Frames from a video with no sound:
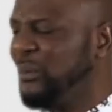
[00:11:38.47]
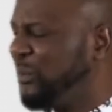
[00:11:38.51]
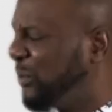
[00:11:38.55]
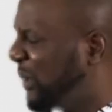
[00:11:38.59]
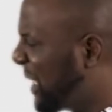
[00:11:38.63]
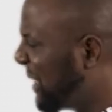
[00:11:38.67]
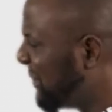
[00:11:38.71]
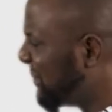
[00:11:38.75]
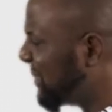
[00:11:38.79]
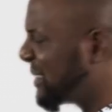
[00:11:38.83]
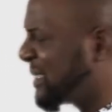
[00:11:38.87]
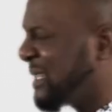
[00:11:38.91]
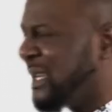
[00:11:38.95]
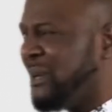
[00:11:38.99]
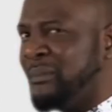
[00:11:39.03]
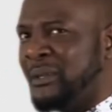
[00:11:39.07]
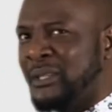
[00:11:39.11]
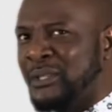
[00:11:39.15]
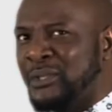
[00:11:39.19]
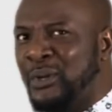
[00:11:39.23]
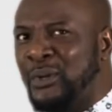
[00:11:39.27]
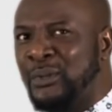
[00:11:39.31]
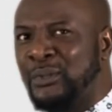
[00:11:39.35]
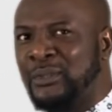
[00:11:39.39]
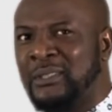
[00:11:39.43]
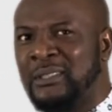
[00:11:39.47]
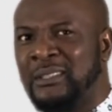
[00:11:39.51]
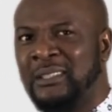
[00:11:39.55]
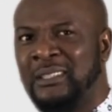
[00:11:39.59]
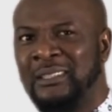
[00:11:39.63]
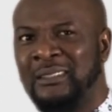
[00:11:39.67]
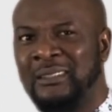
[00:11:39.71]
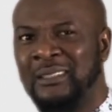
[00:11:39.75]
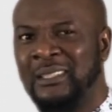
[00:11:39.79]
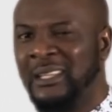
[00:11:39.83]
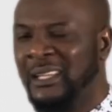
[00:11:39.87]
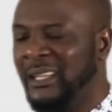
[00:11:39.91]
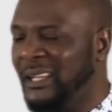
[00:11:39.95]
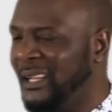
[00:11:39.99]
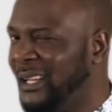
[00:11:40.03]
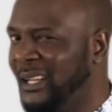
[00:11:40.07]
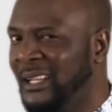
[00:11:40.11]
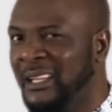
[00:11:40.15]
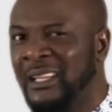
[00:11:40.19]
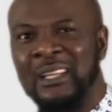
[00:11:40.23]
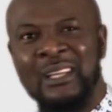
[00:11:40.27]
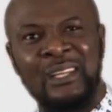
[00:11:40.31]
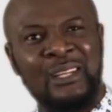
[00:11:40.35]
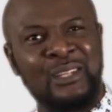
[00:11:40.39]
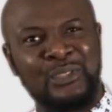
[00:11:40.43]
We have the same results.
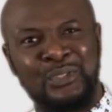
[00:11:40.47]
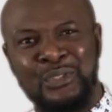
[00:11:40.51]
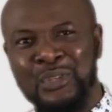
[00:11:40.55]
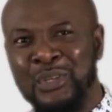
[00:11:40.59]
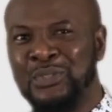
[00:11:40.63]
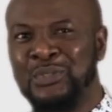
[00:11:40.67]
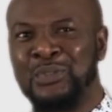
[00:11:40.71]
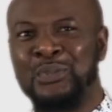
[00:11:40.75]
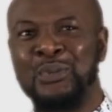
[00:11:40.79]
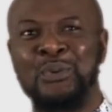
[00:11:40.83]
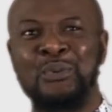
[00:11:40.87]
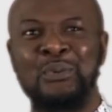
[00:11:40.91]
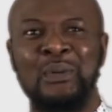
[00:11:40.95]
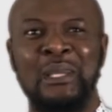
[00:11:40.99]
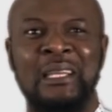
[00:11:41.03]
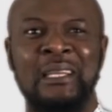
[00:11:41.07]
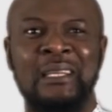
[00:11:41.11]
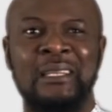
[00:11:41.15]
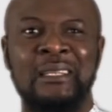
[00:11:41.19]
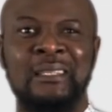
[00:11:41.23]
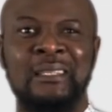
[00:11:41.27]
Just so quick.